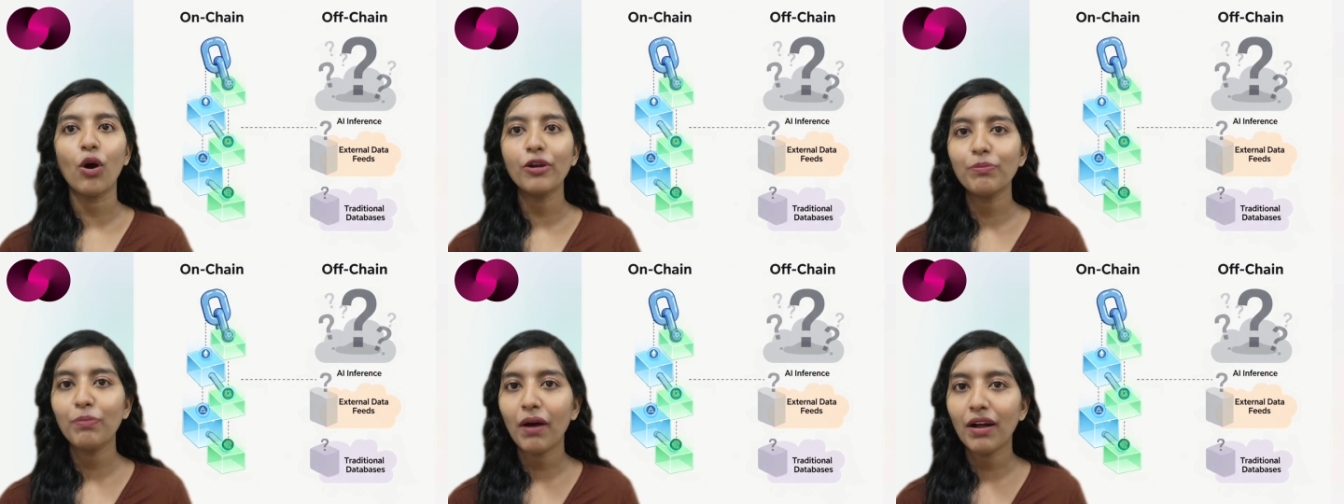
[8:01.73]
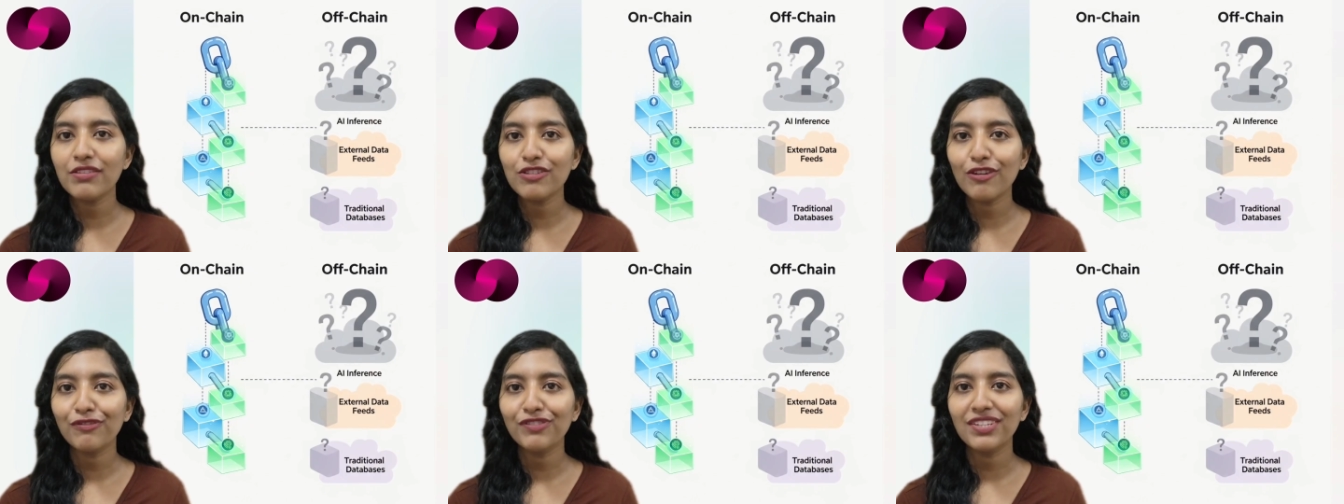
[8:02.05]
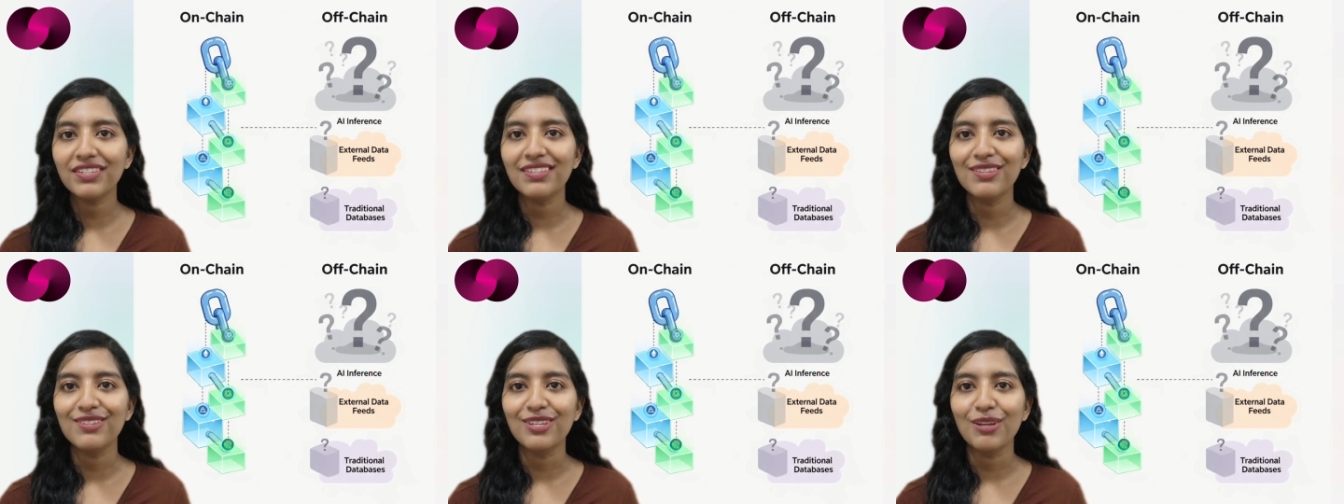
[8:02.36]
what parts of
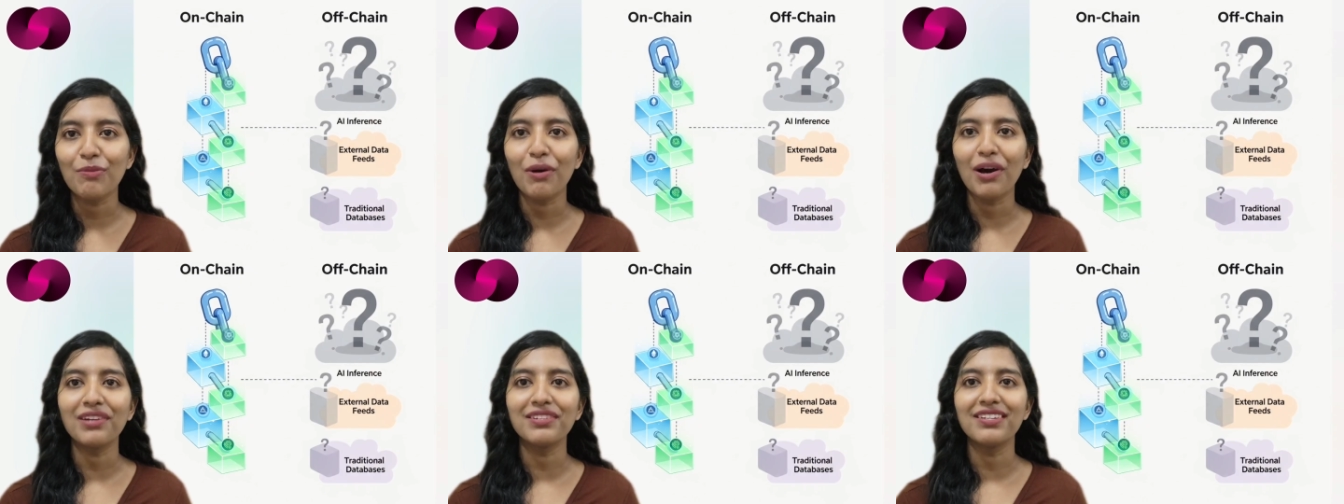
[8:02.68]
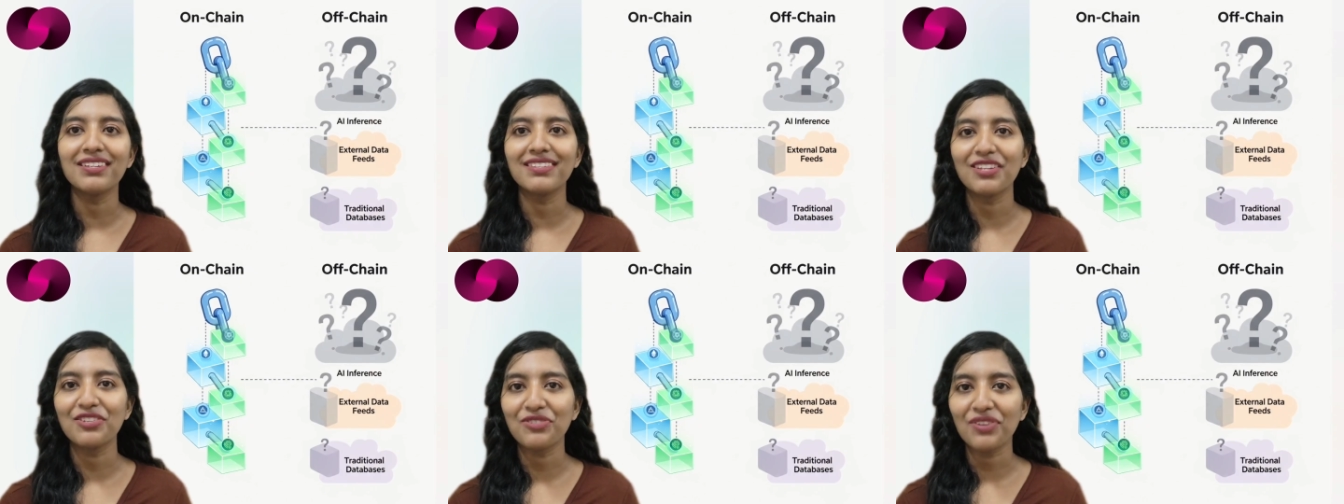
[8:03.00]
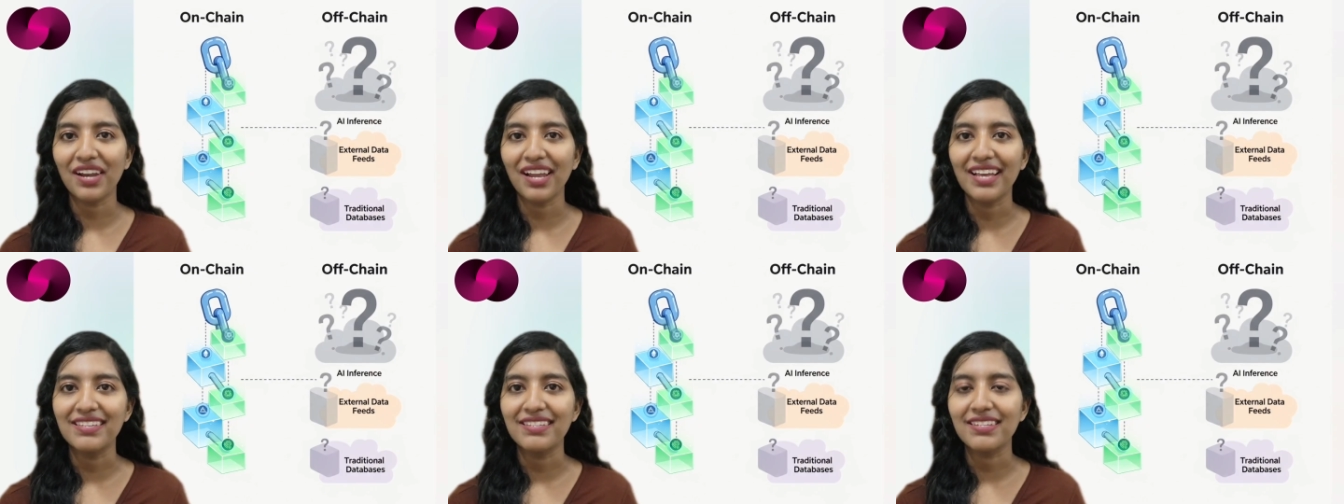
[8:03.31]
the system are
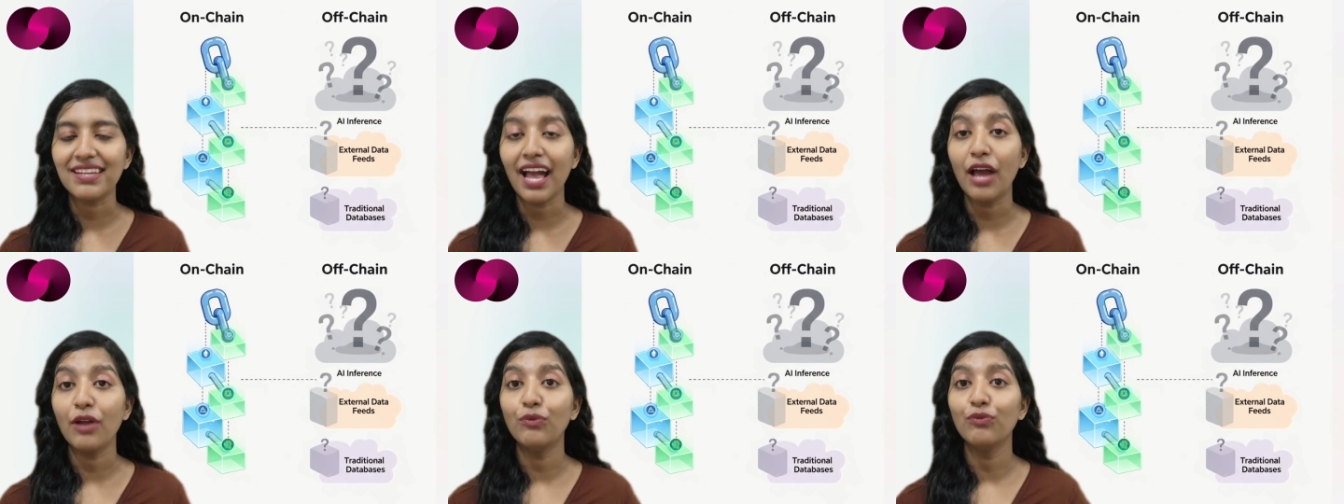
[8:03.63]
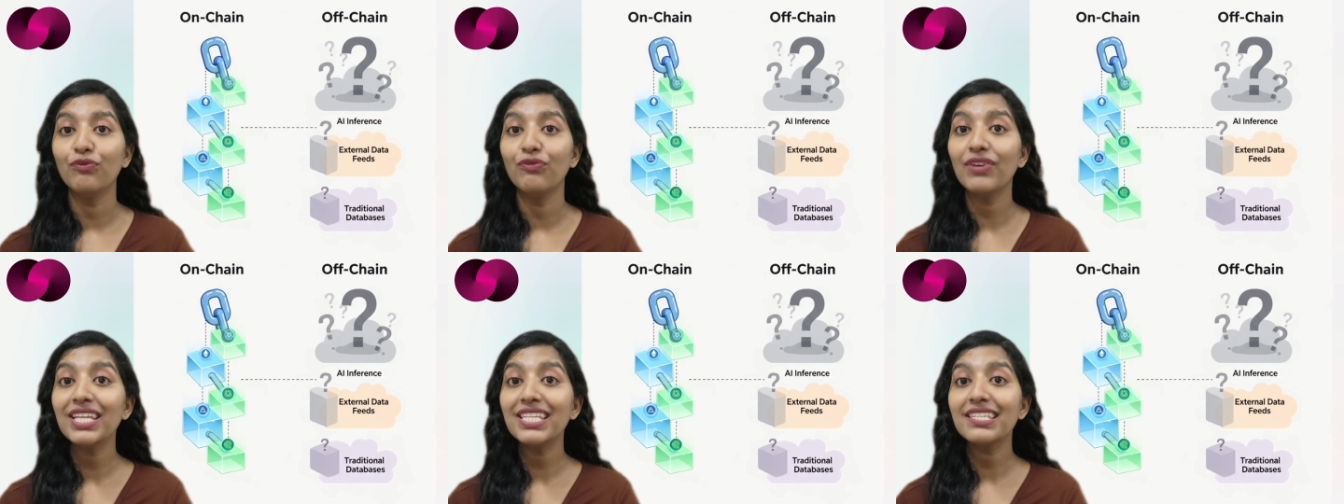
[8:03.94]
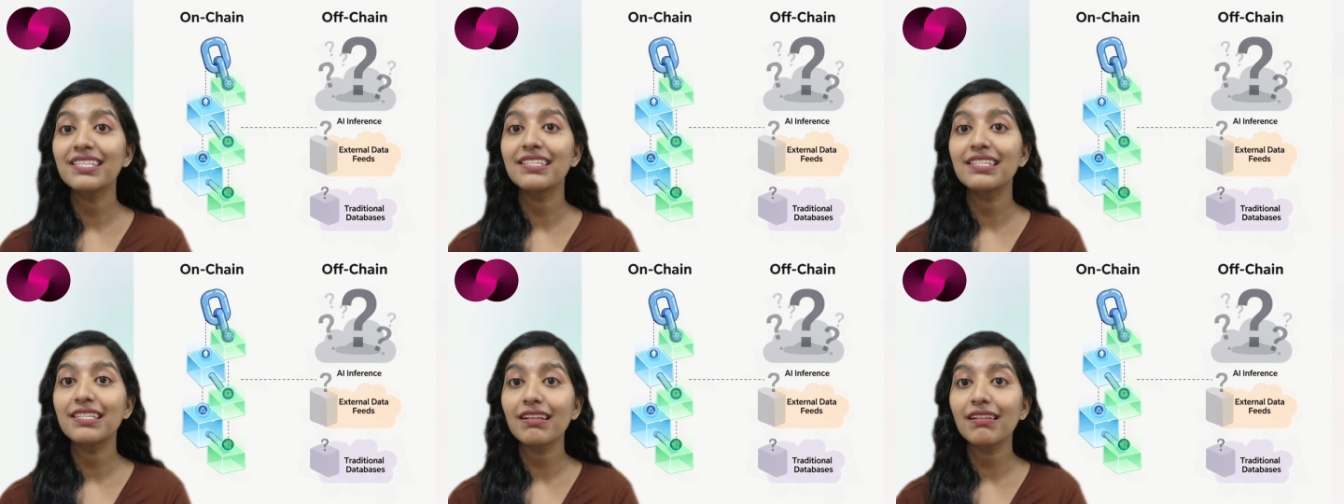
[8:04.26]
decentralized and
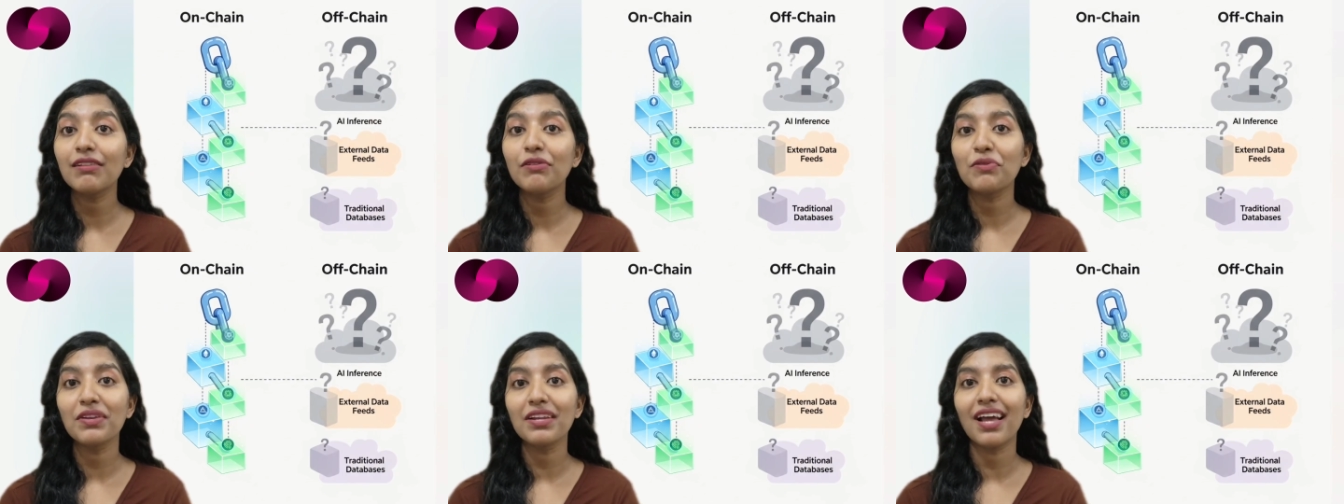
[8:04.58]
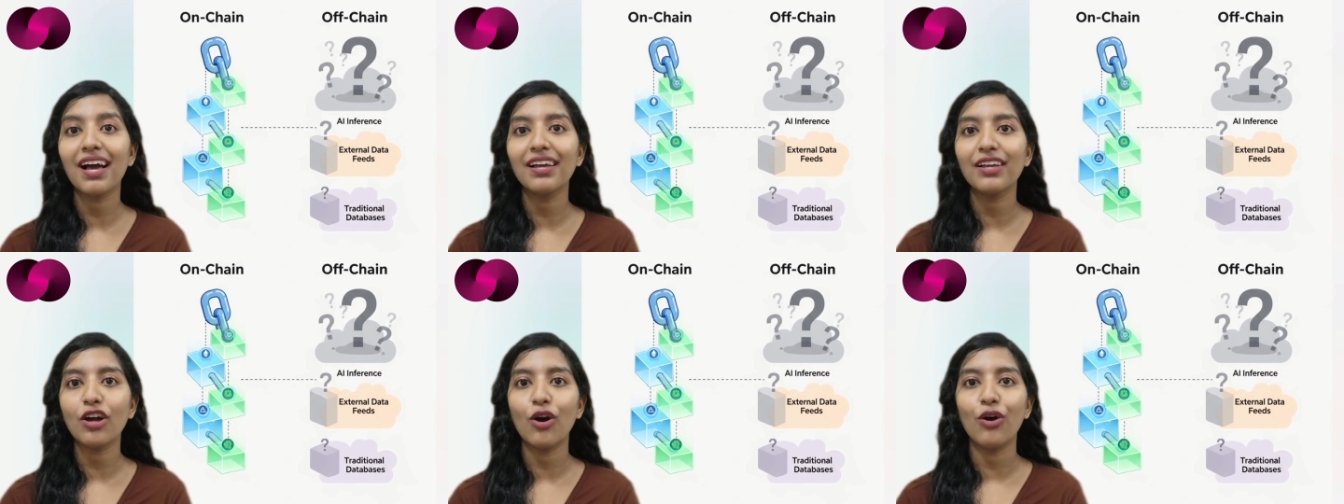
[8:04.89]
which still rely